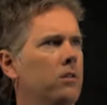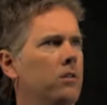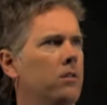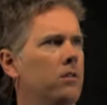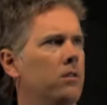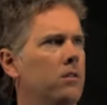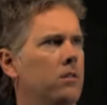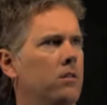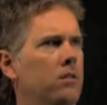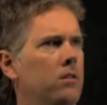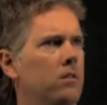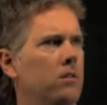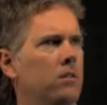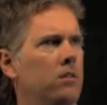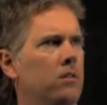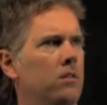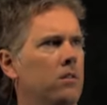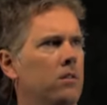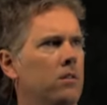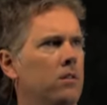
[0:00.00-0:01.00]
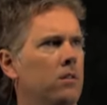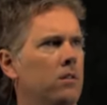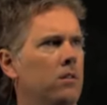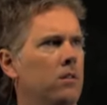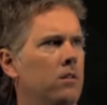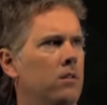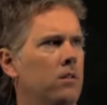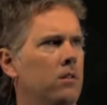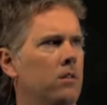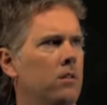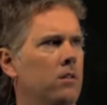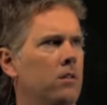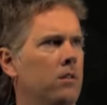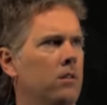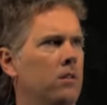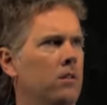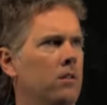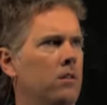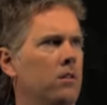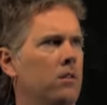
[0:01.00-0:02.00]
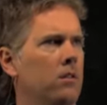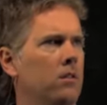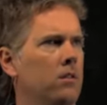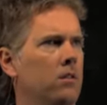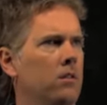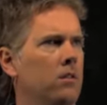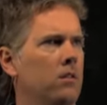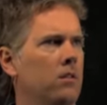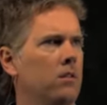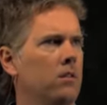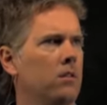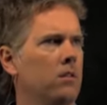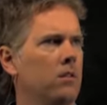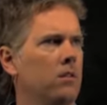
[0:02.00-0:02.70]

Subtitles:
(silence)